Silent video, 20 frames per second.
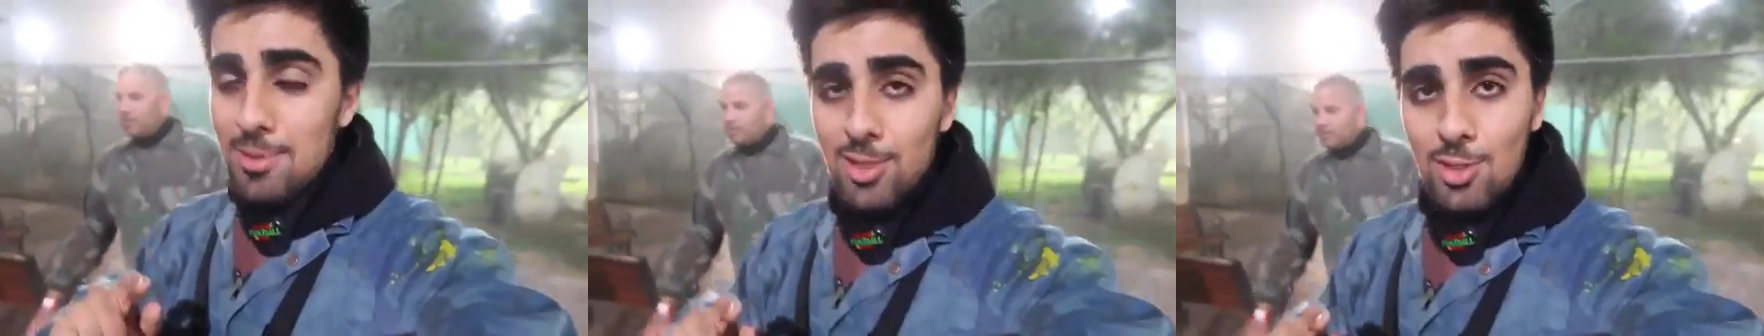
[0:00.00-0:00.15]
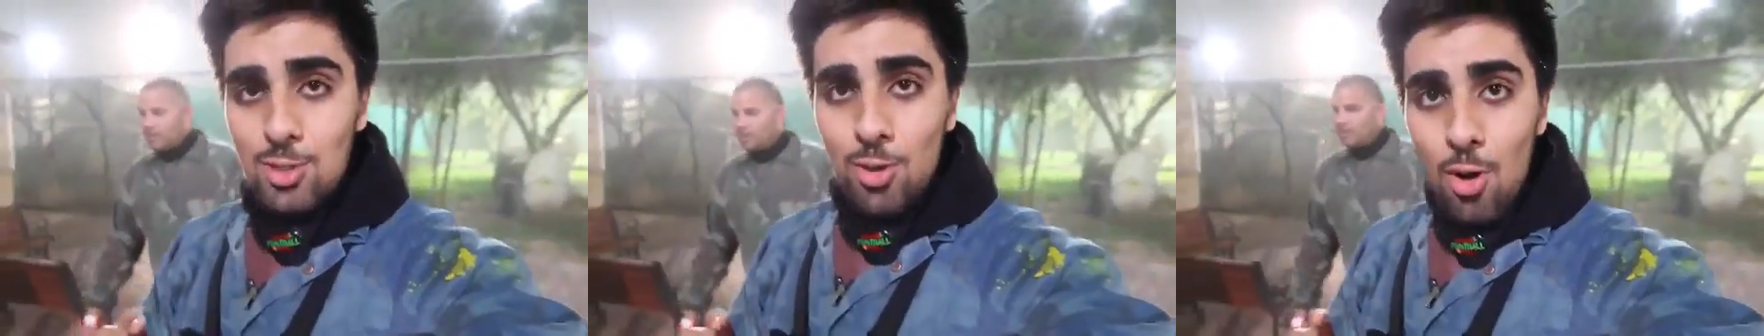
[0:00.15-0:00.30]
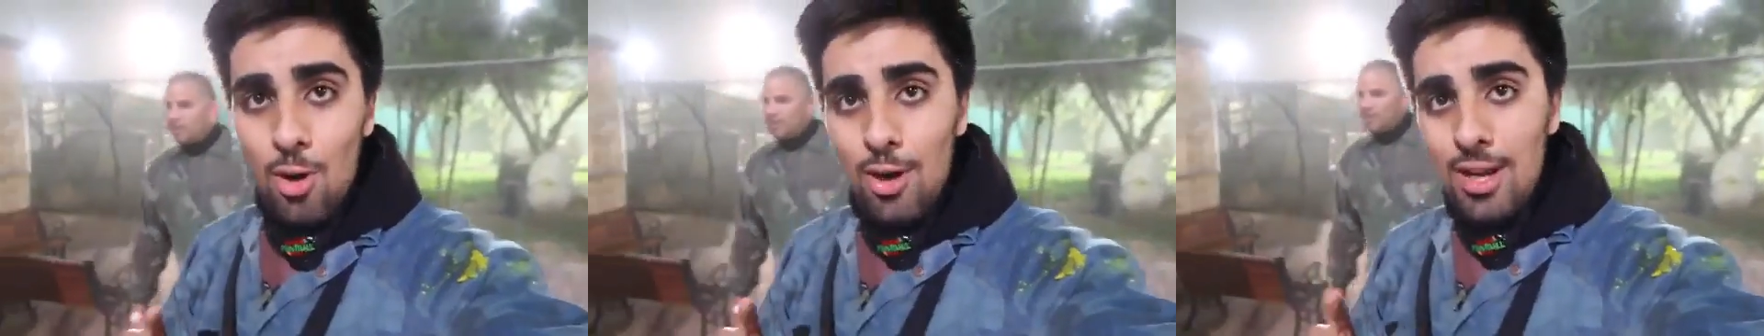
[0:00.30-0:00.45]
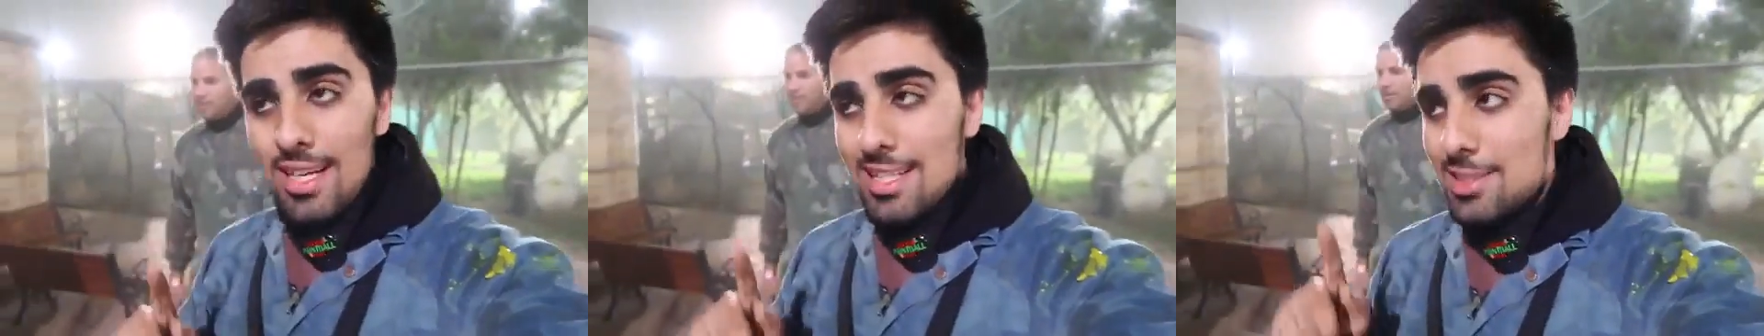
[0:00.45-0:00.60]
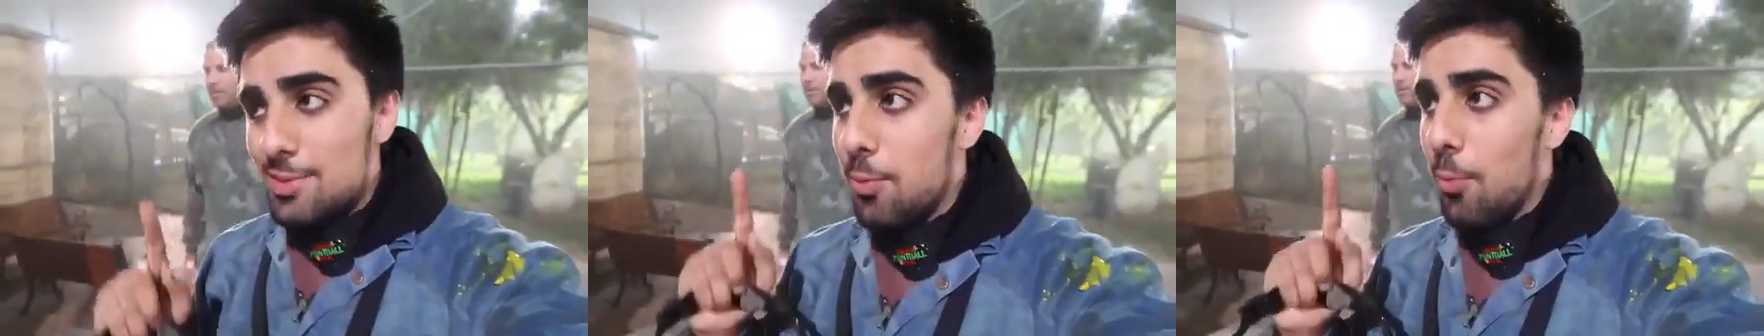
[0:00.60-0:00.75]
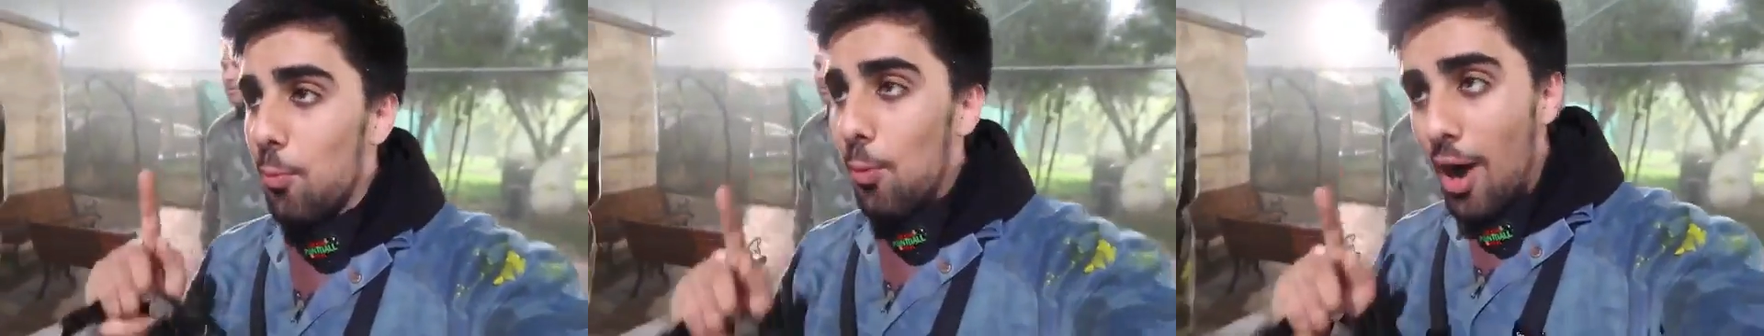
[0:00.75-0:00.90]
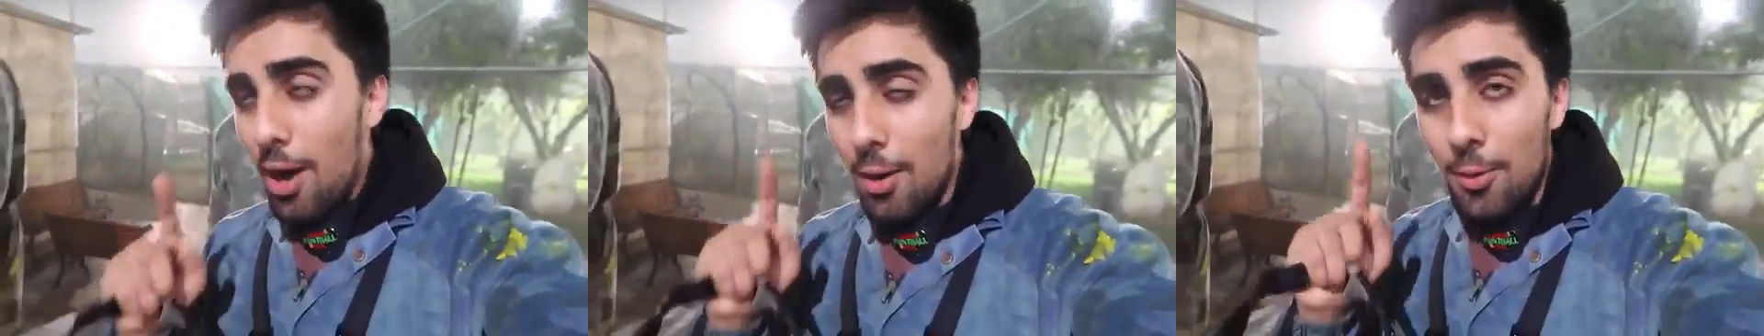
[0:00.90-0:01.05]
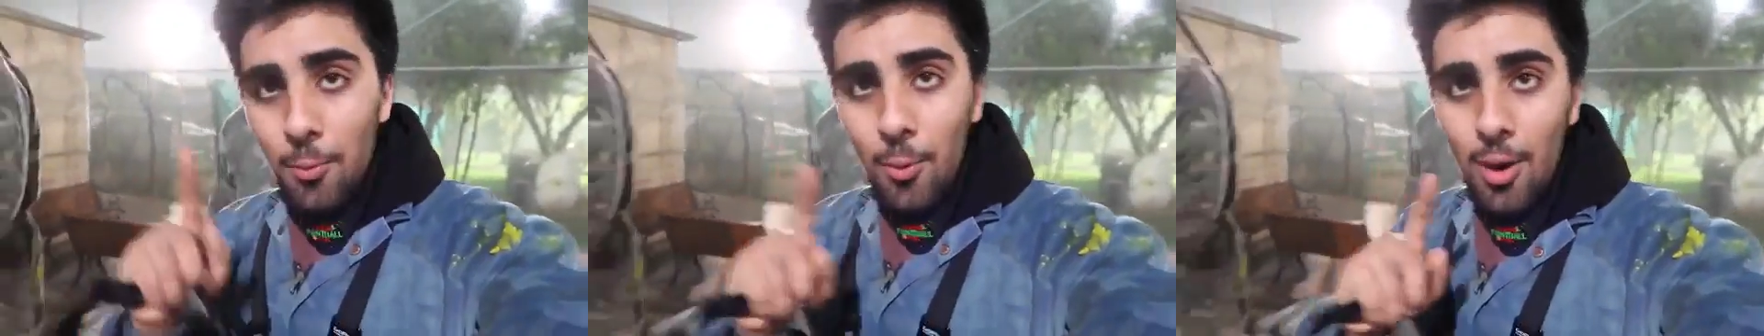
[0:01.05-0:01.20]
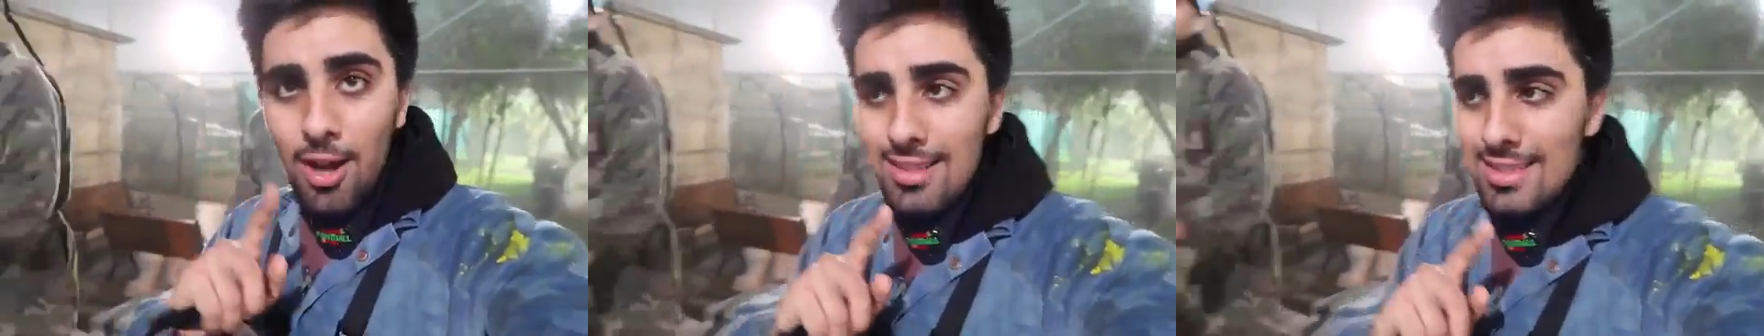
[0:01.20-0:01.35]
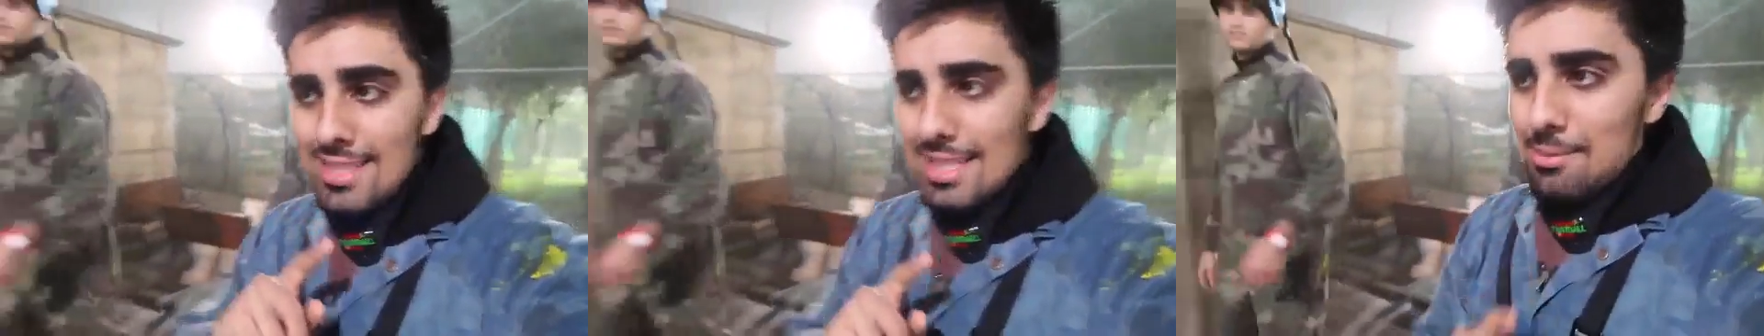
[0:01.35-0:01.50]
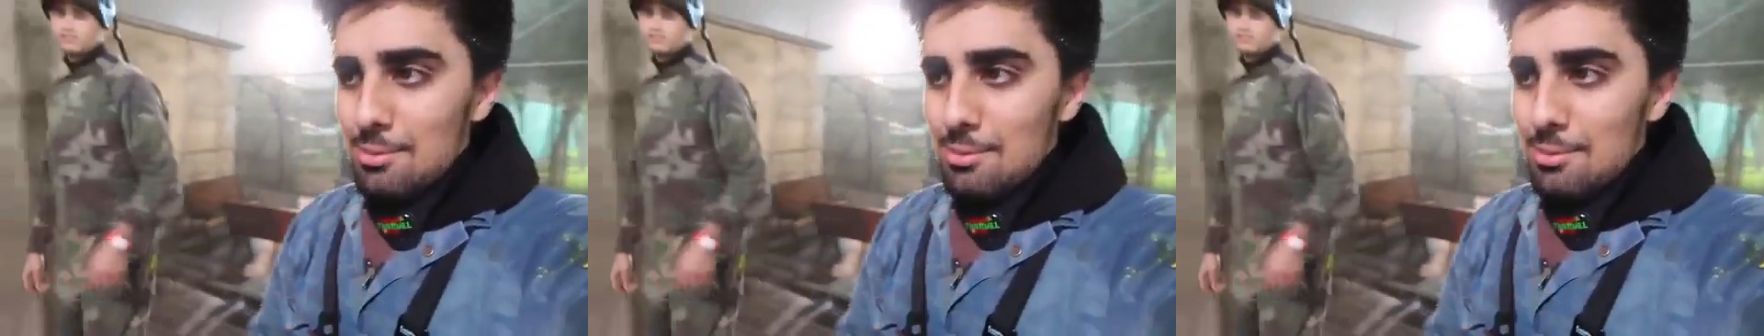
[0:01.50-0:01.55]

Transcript: Score is 1-1